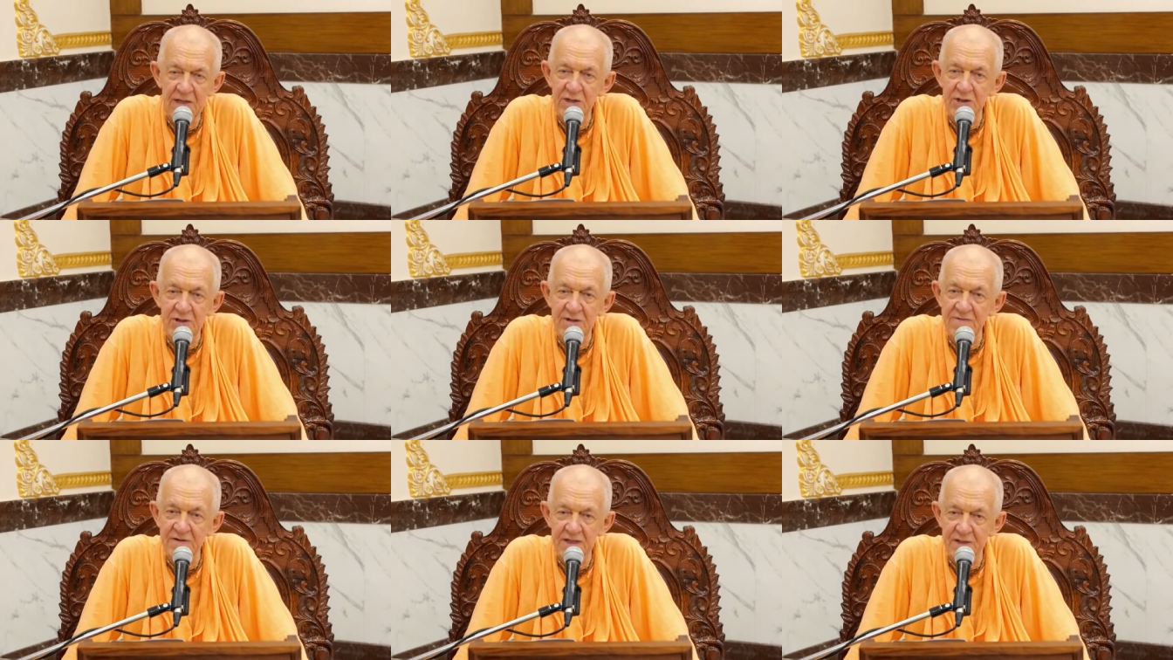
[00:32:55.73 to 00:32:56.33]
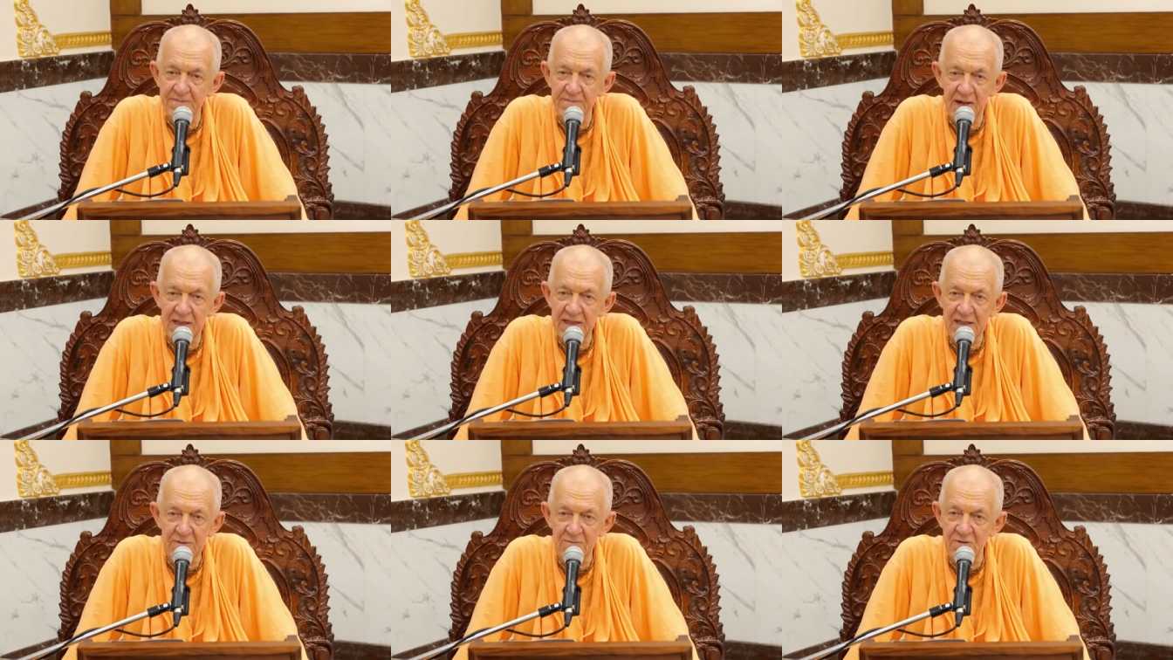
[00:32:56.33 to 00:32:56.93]
And Srivas
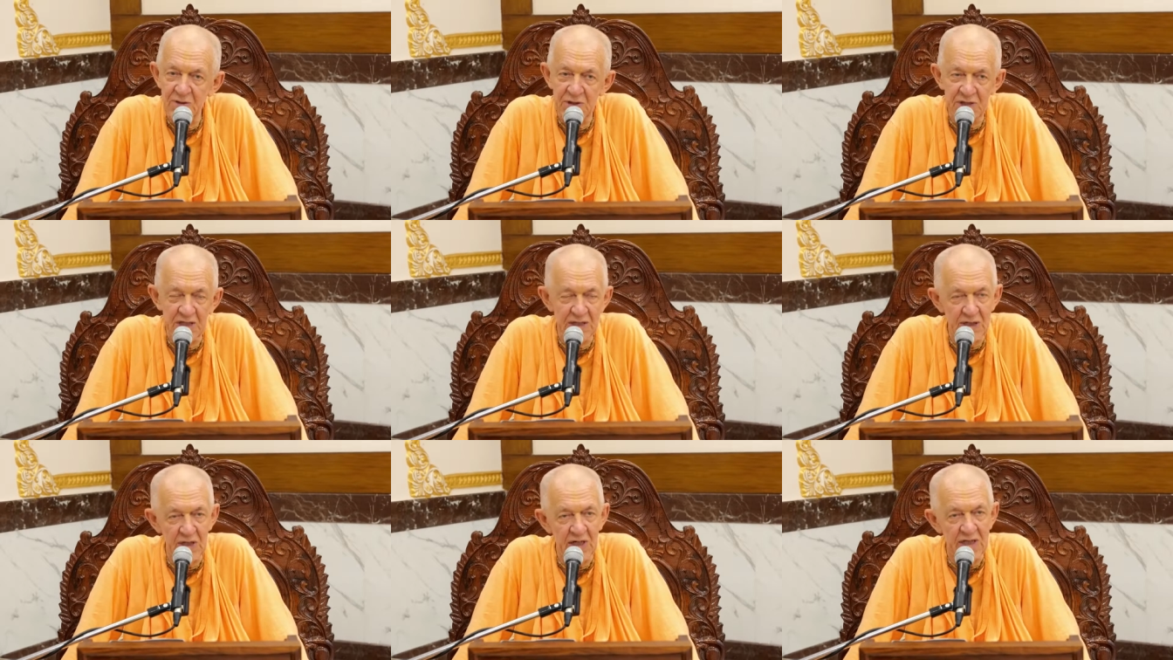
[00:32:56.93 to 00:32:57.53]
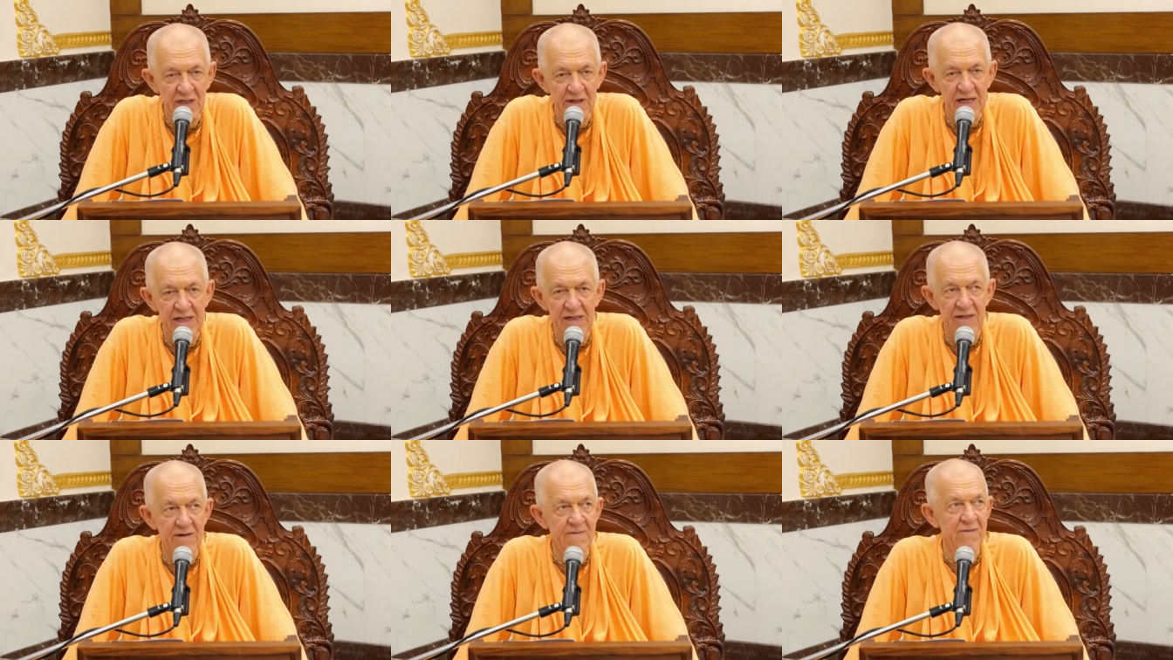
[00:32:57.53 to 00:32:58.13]
Pandit was such a
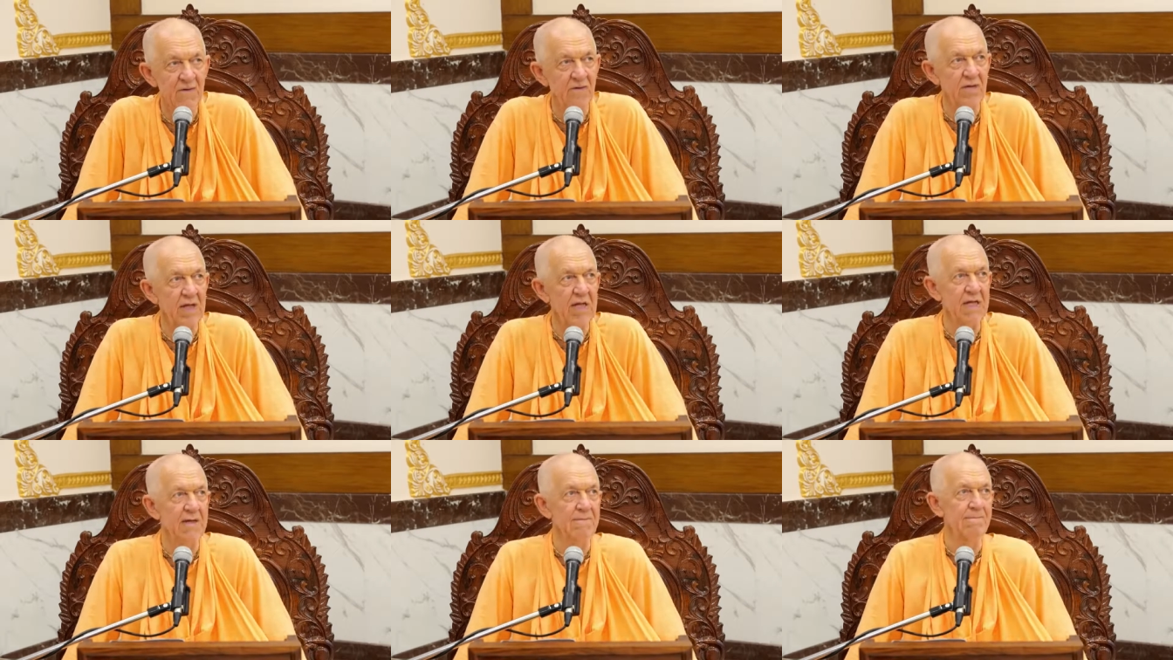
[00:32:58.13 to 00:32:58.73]
great devotee.